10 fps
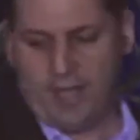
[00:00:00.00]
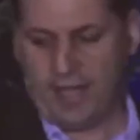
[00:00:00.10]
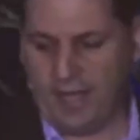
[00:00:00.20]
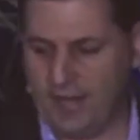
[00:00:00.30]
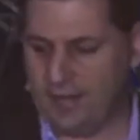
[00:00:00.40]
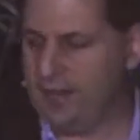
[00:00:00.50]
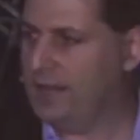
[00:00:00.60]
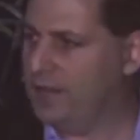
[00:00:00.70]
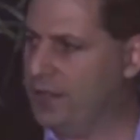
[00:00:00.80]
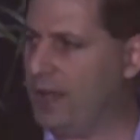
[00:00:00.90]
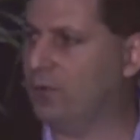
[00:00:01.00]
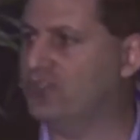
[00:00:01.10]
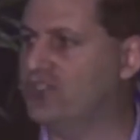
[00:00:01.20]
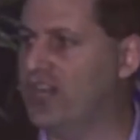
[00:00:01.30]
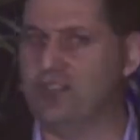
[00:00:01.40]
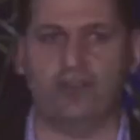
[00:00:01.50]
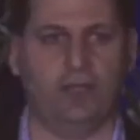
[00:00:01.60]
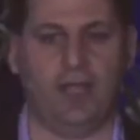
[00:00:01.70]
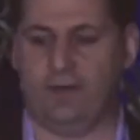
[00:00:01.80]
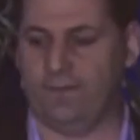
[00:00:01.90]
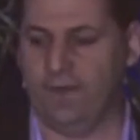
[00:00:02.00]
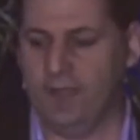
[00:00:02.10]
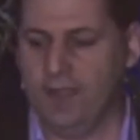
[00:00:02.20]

And that will change your life.